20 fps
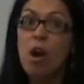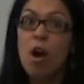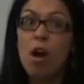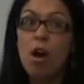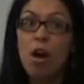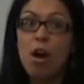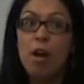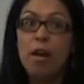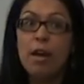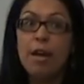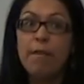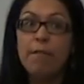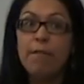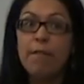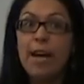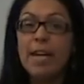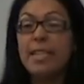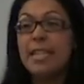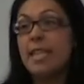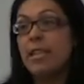are in
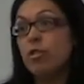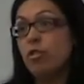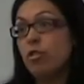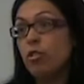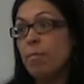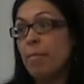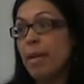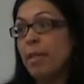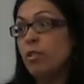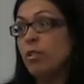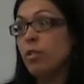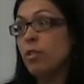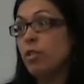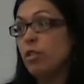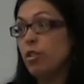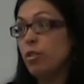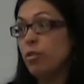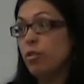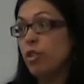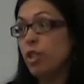fact instrumental
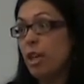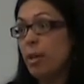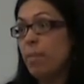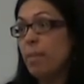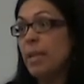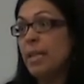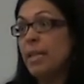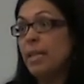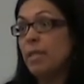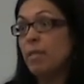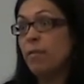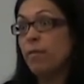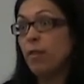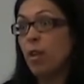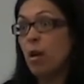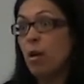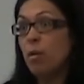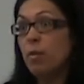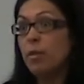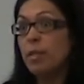to shaping these
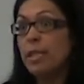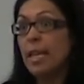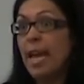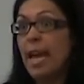flows,